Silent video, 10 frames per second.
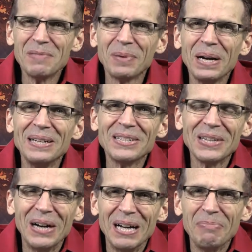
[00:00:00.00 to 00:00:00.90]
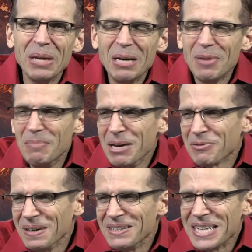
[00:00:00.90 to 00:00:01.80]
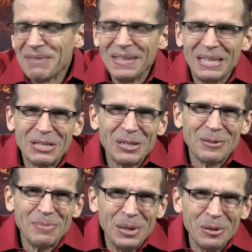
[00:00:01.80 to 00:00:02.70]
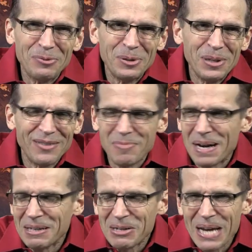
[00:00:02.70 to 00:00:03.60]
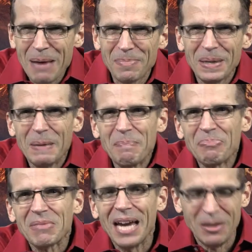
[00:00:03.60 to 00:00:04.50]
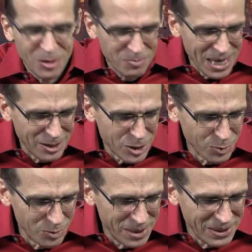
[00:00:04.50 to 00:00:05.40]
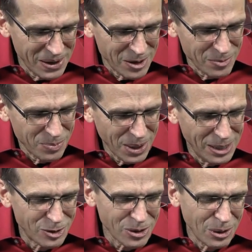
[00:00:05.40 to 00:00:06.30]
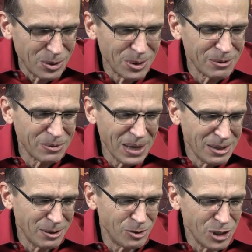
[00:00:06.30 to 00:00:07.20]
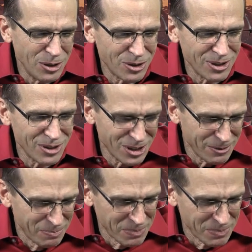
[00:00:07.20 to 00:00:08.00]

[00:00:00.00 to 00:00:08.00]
Praise God. But my friends, heaven is still beautiful. Everybody's happy, and your pets will be there. Praise the Lord. Thank you, Jesus.